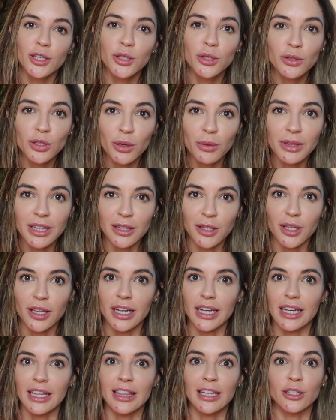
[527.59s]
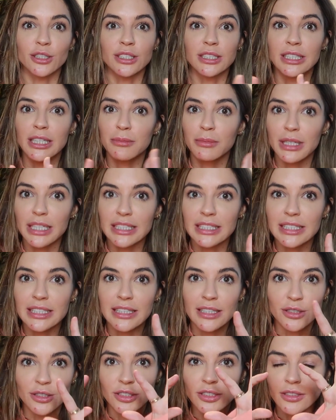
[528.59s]
You'll know what they look like. They're seamless,
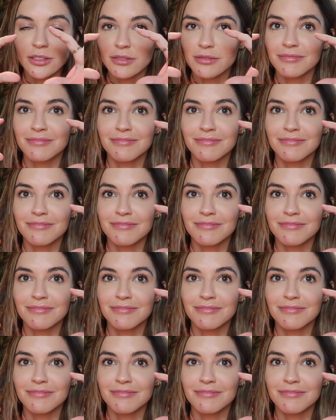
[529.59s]
there's